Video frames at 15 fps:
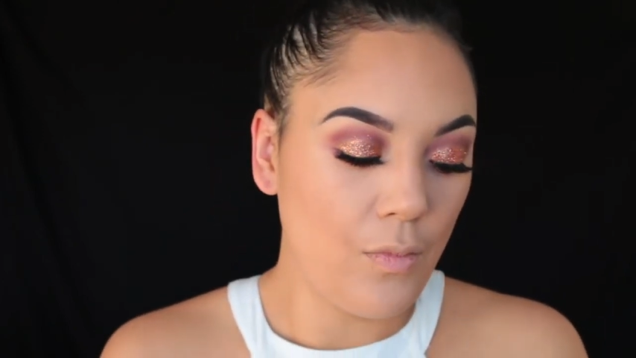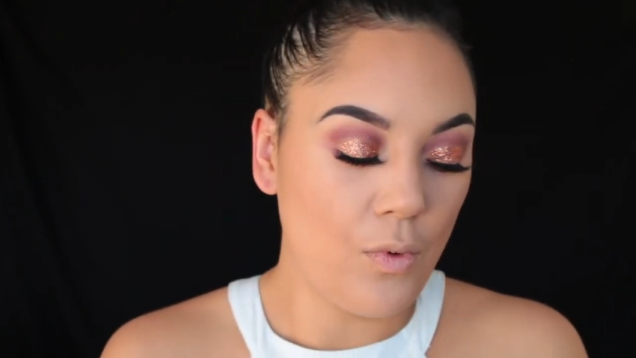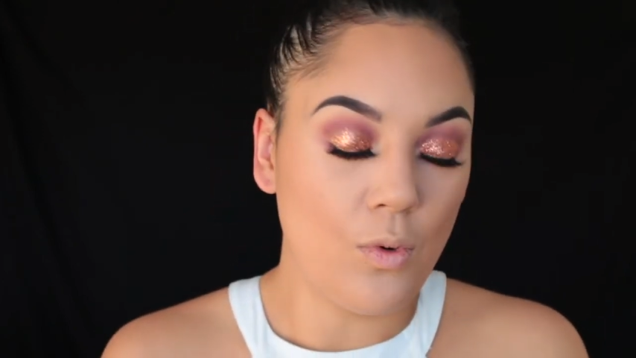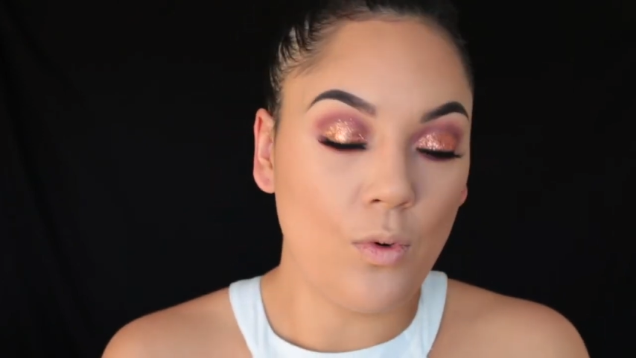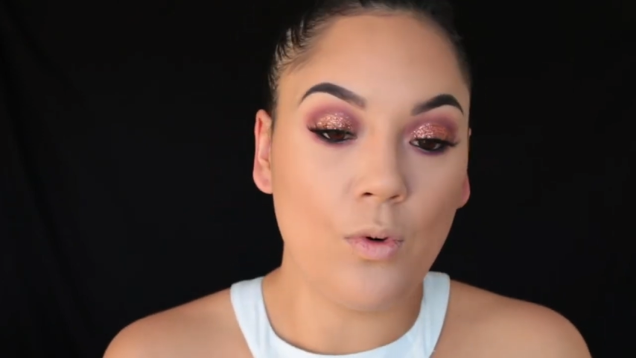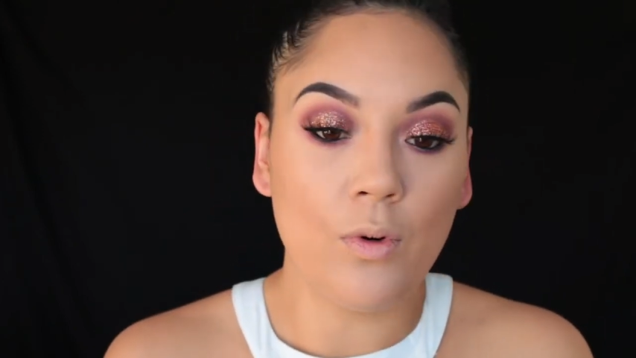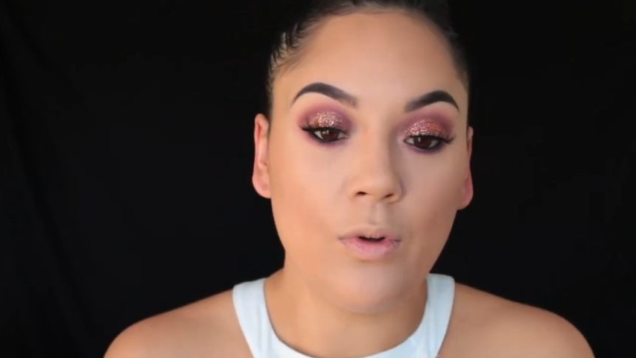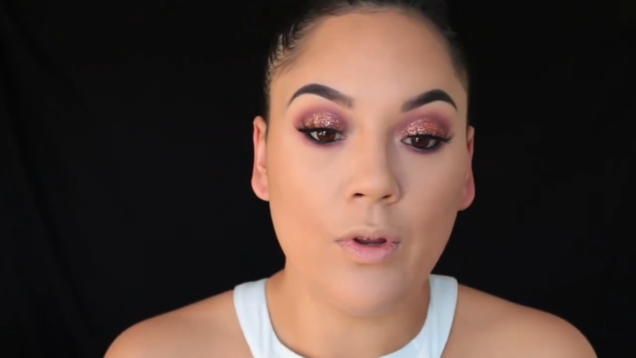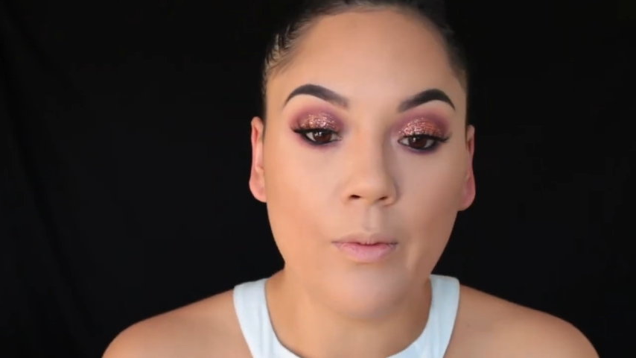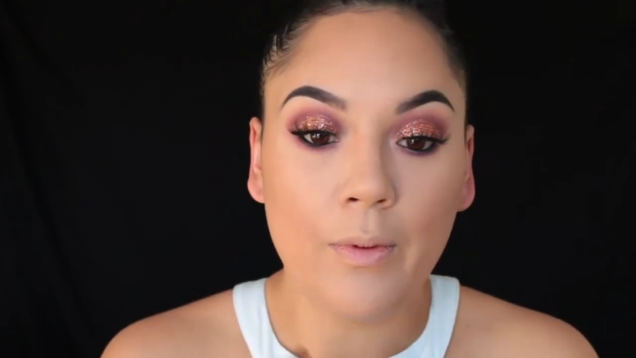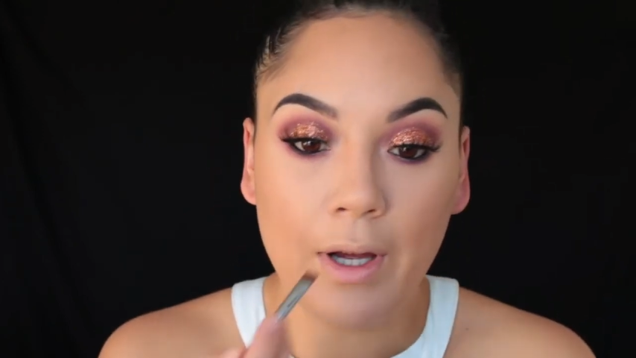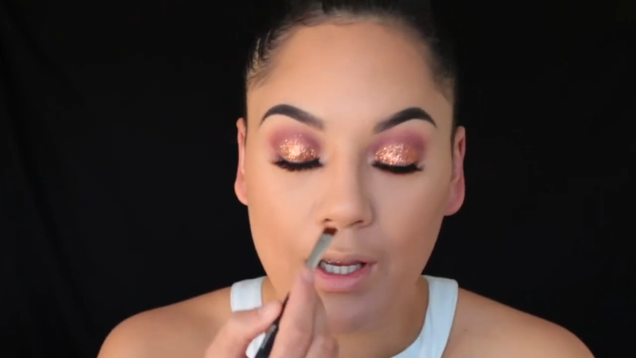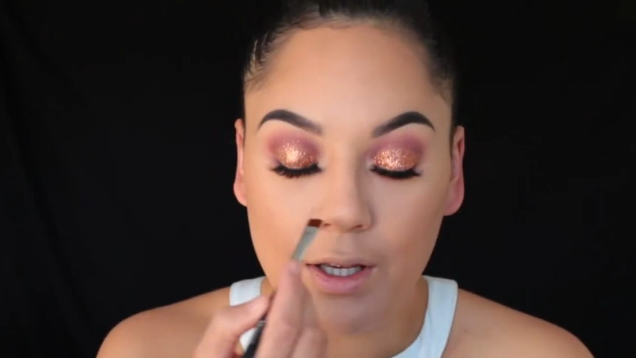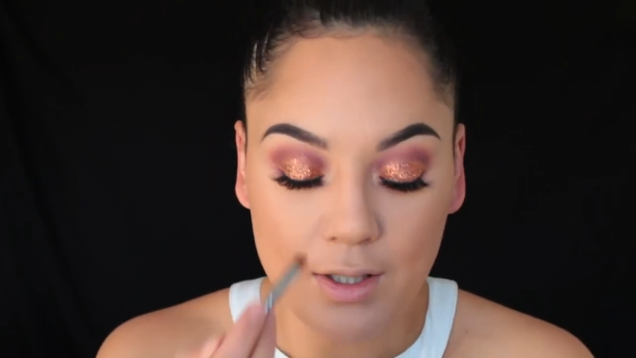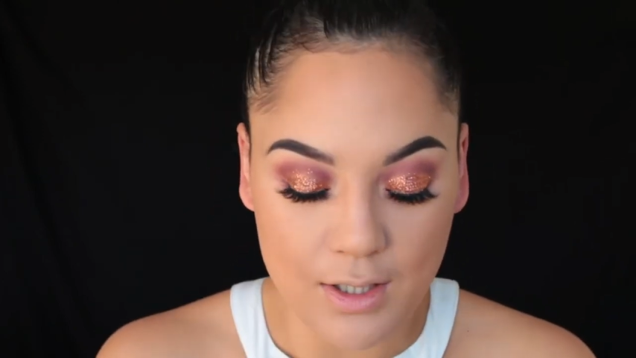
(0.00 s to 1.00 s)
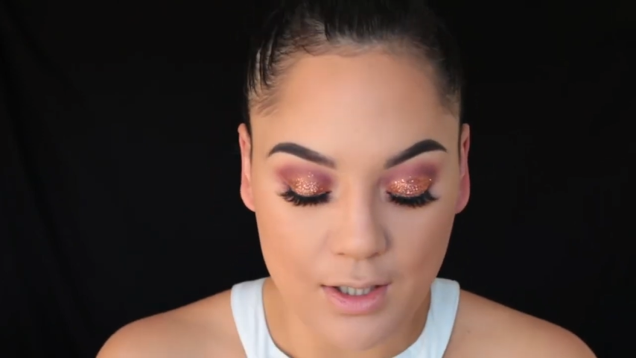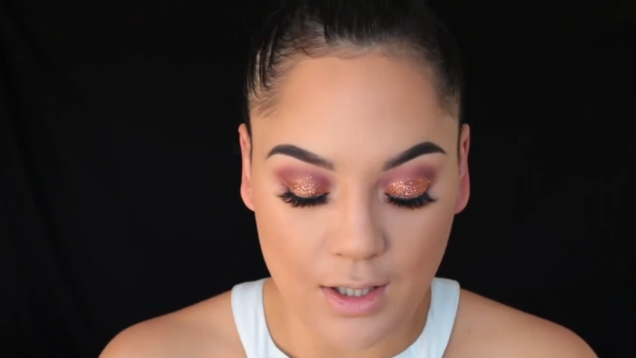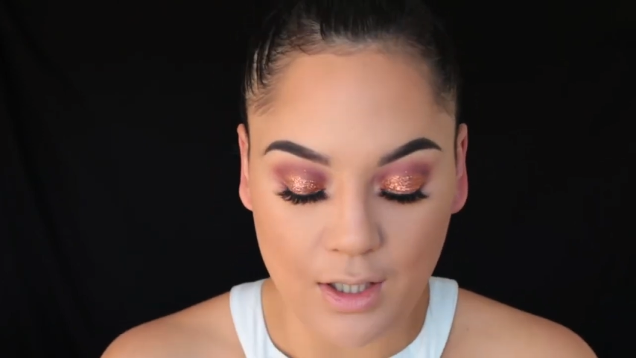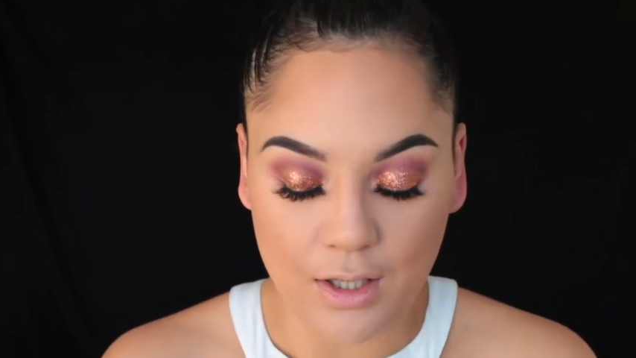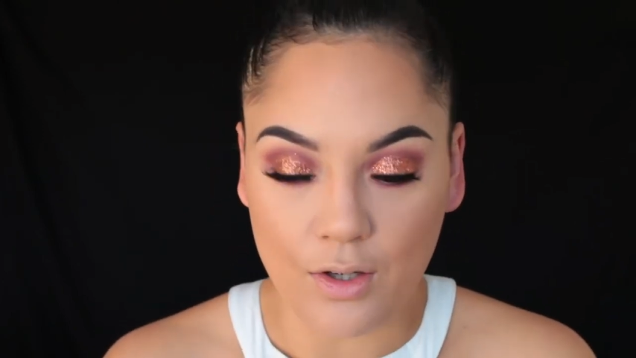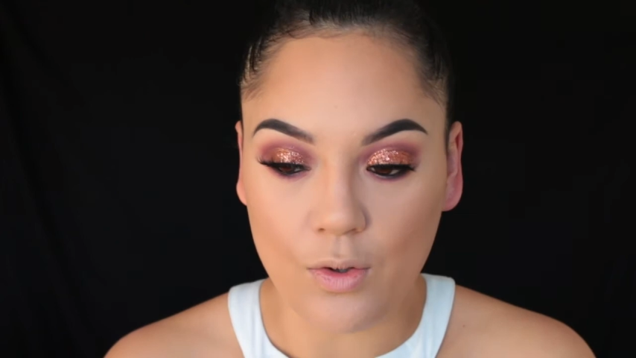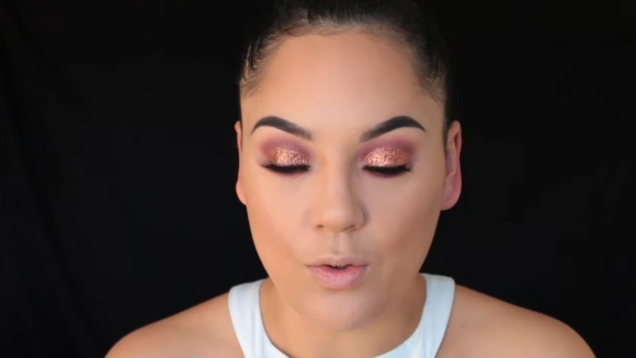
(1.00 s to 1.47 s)
all the way into the
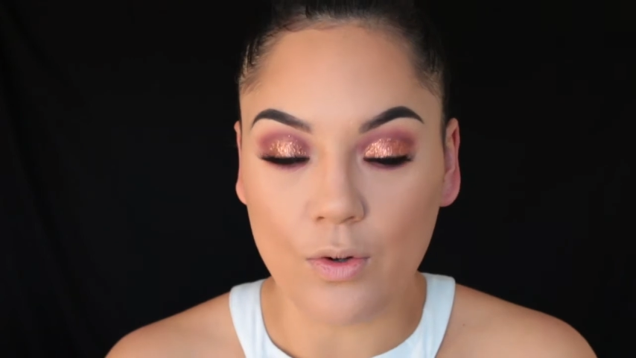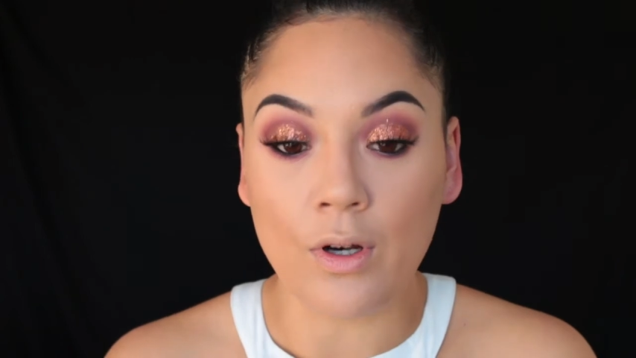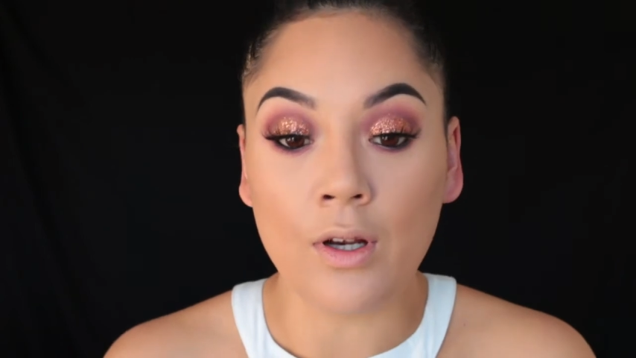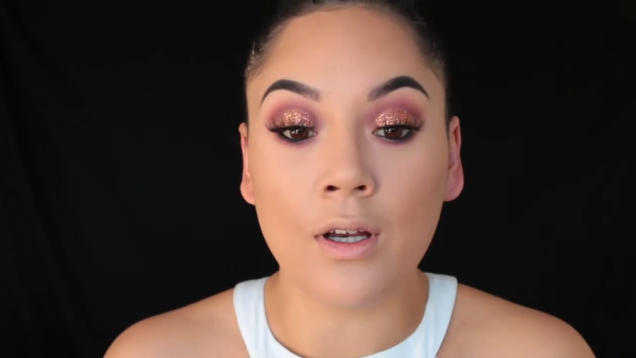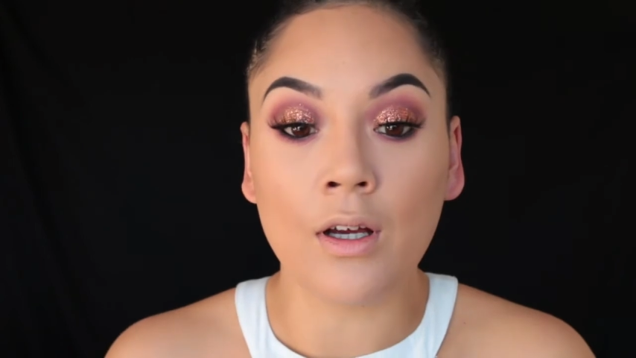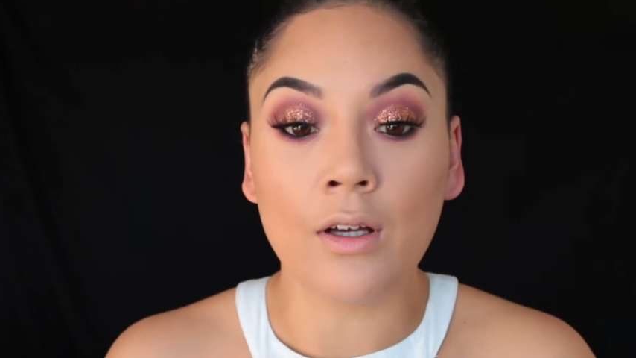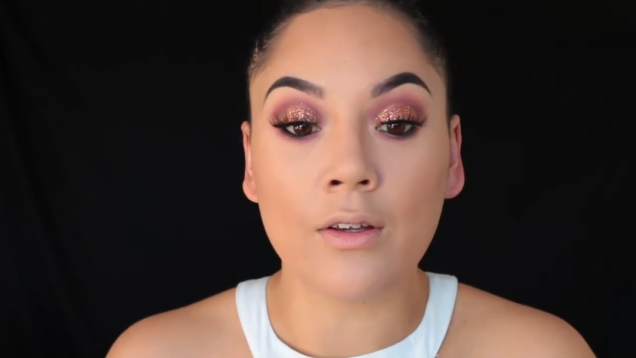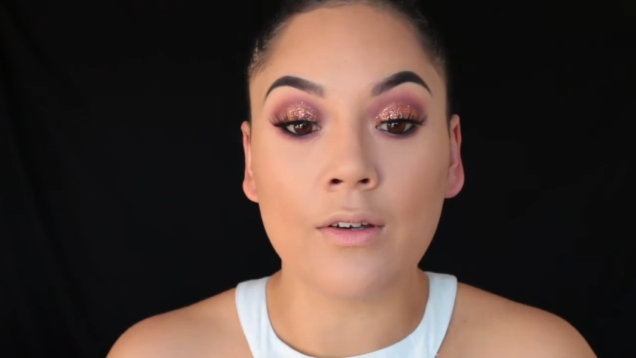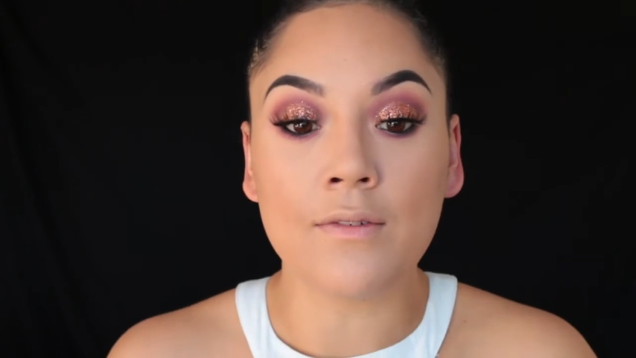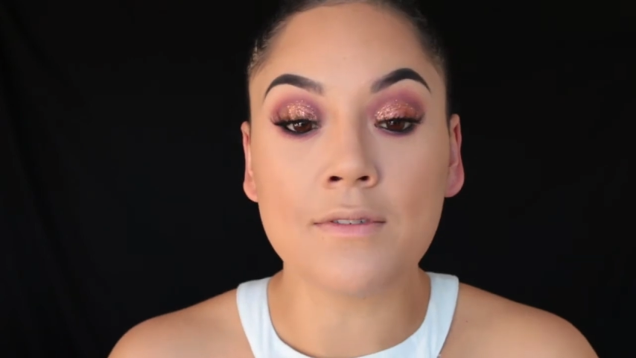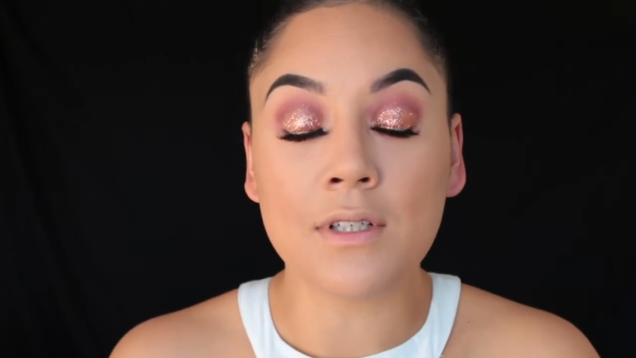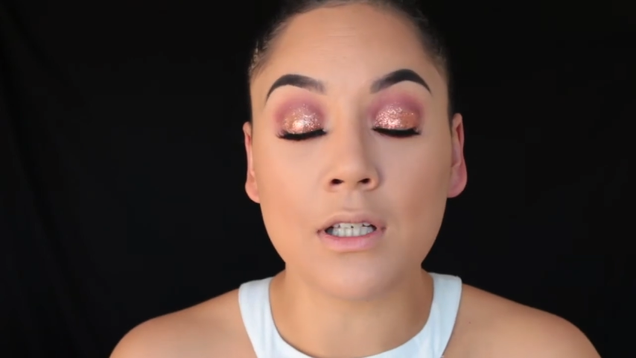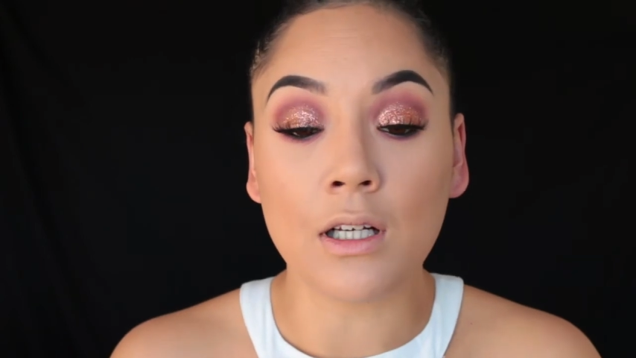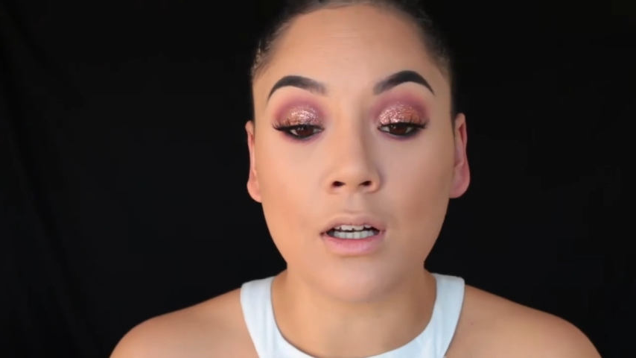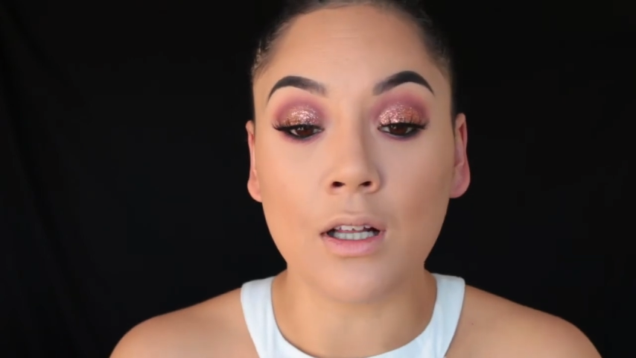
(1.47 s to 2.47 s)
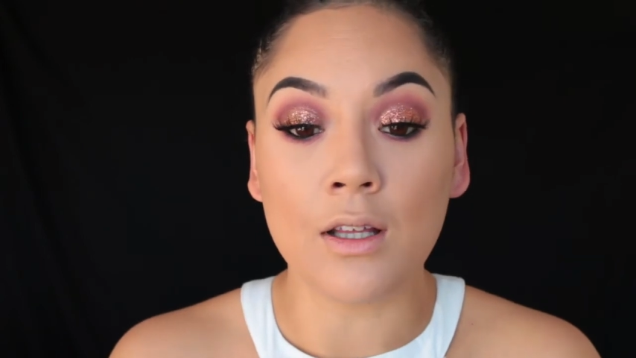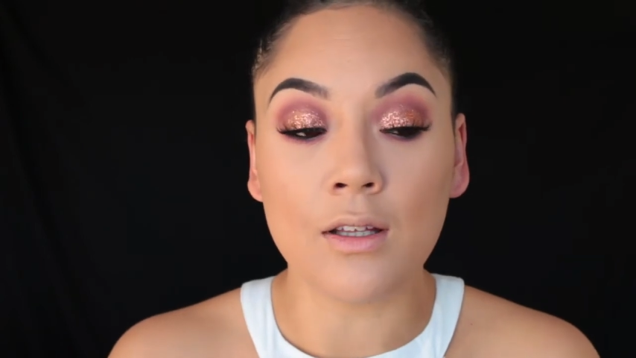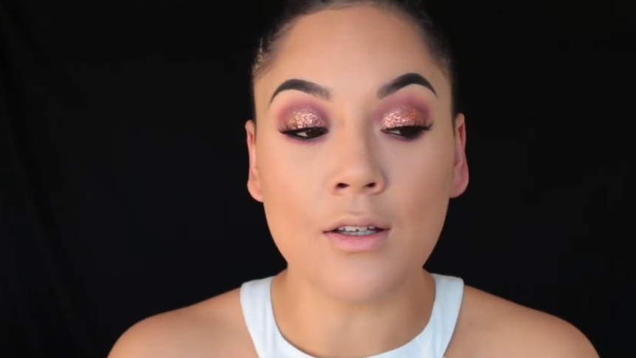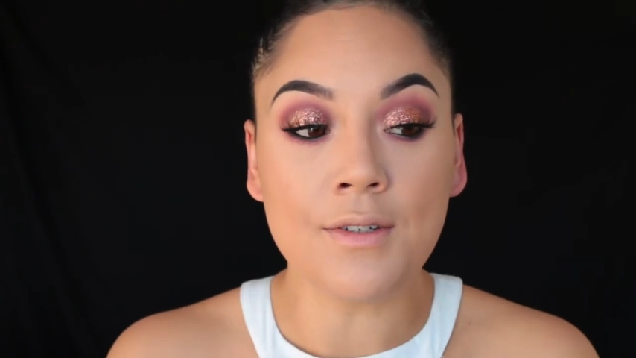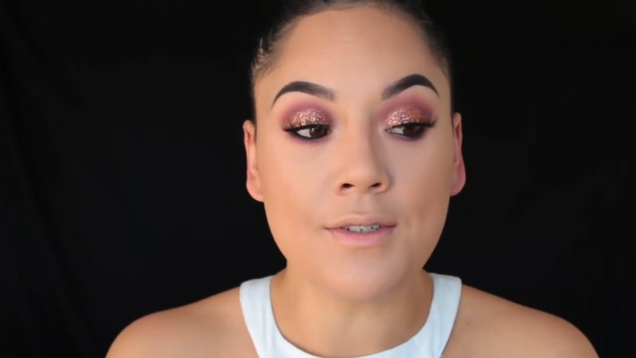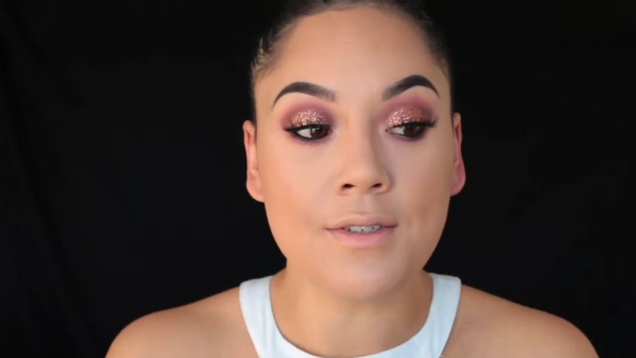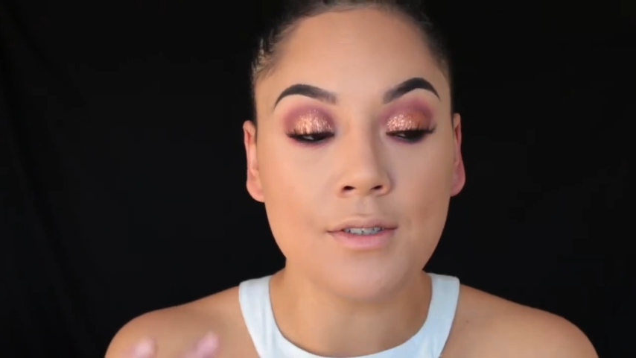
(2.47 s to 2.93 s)
inner corner now that I've seen it like
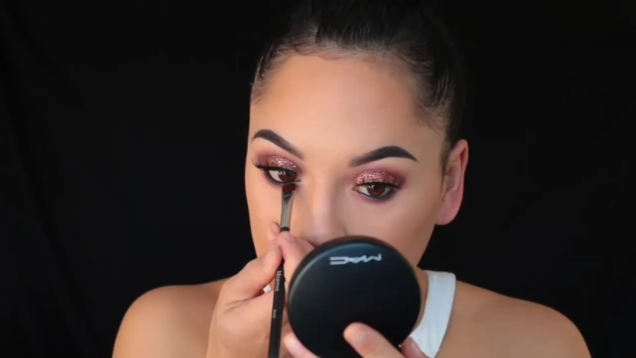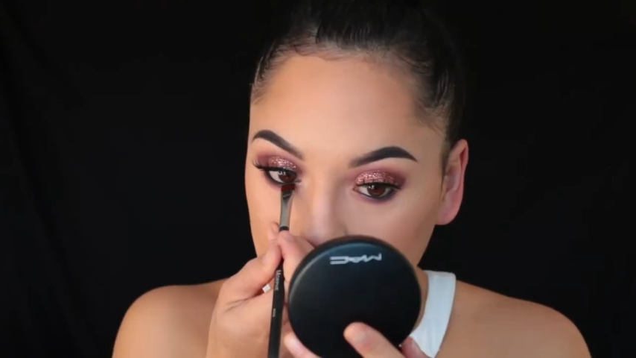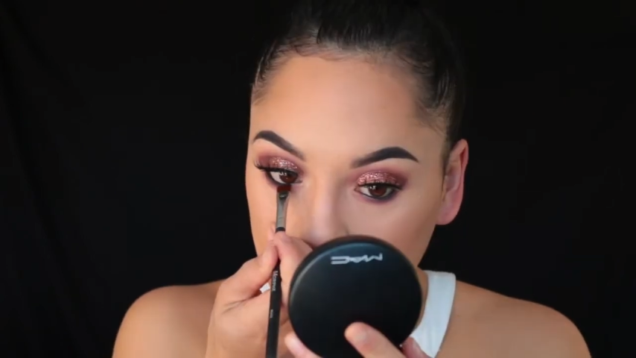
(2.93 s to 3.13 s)
this.